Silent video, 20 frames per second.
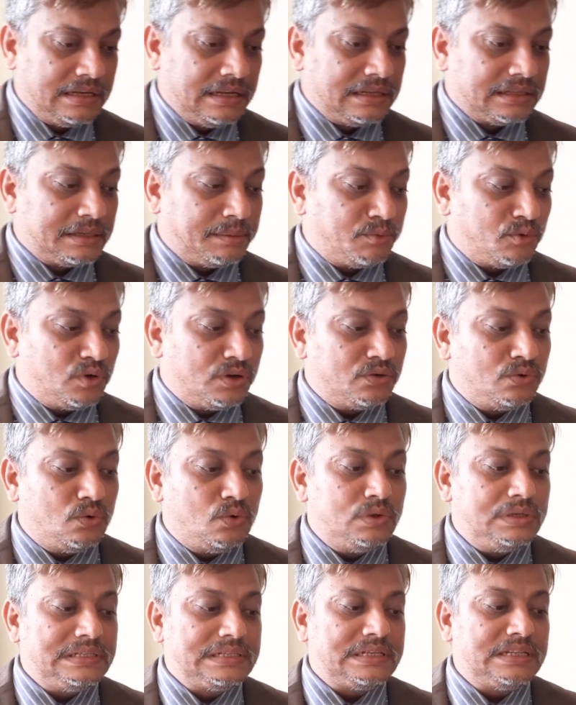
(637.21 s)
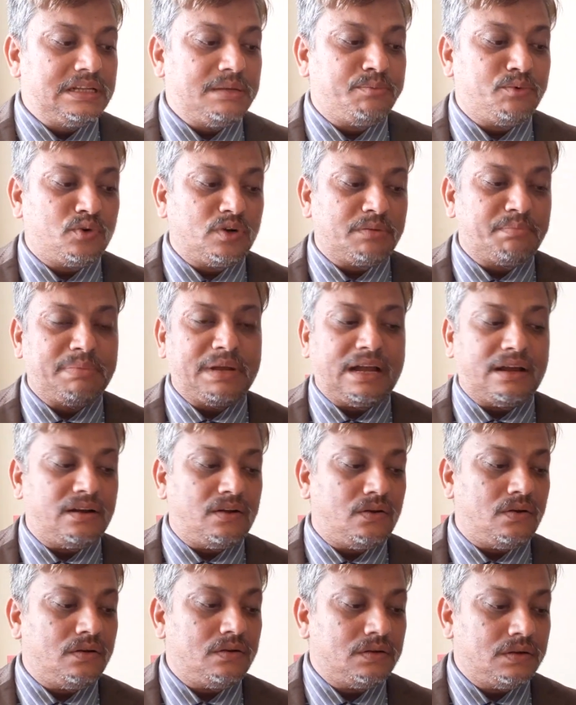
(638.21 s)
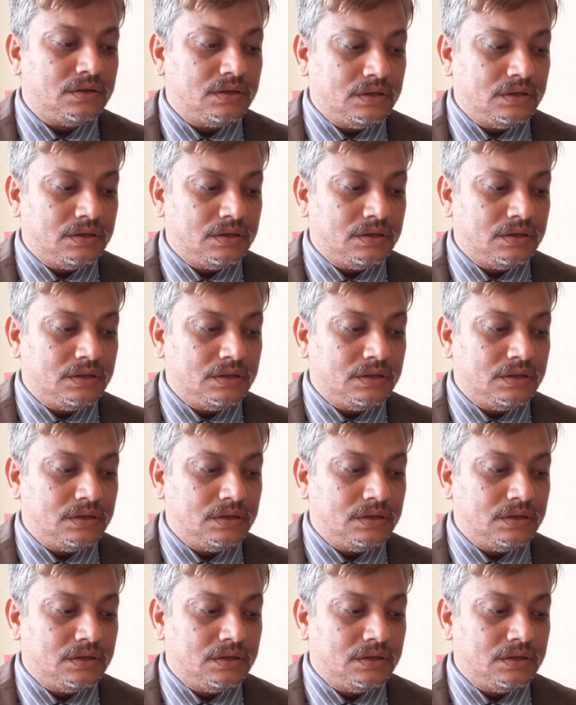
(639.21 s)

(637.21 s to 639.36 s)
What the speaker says: The product goal is in the product backlog.